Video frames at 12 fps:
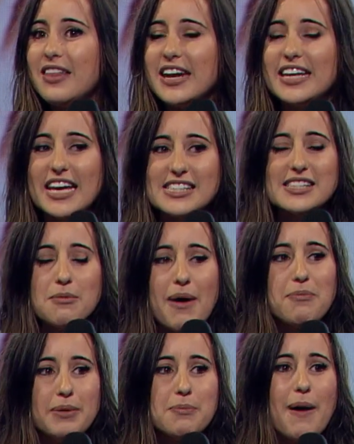that yes, there
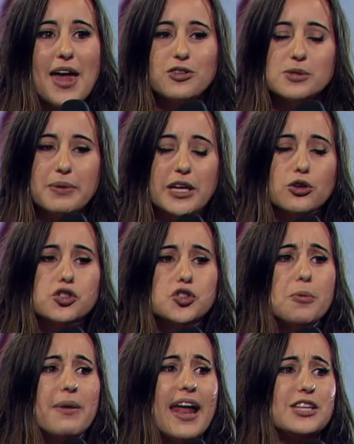might be battles, but He'll
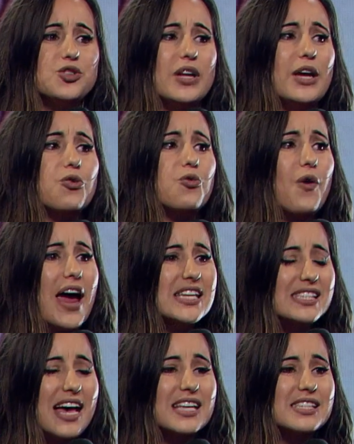supernaturally
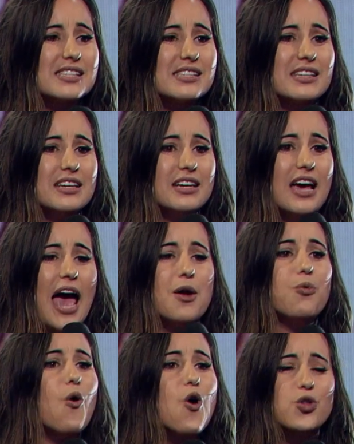grace us
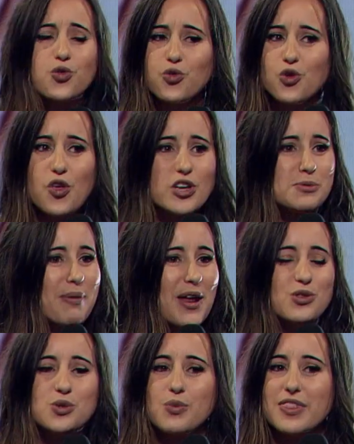and walk through those
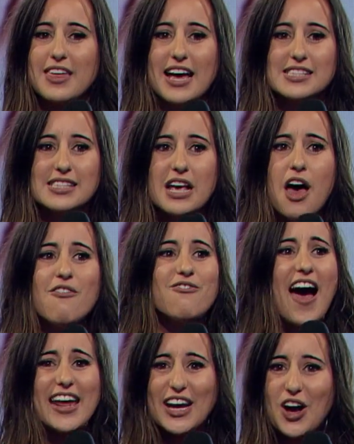battles with us,
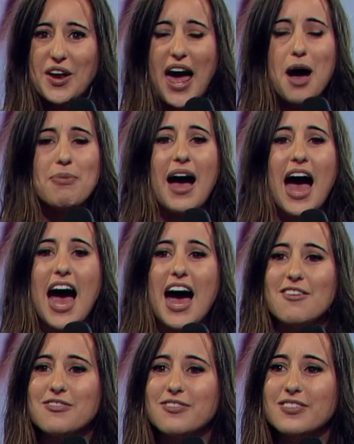fighting on our
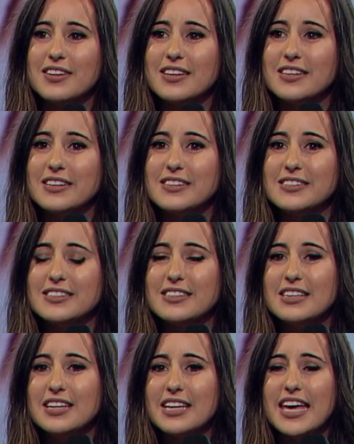behalf,
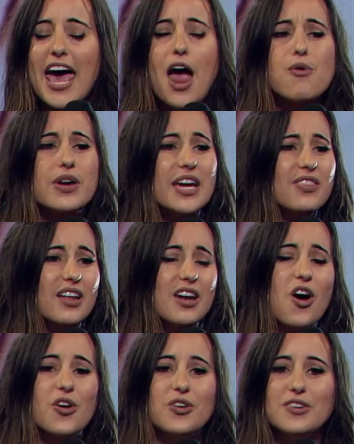carrying the
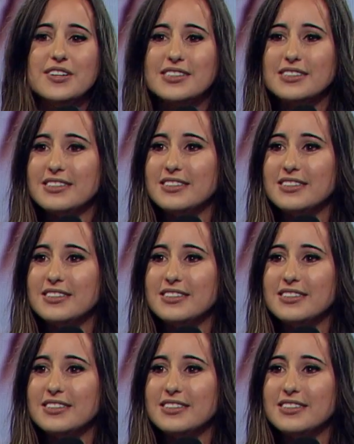load.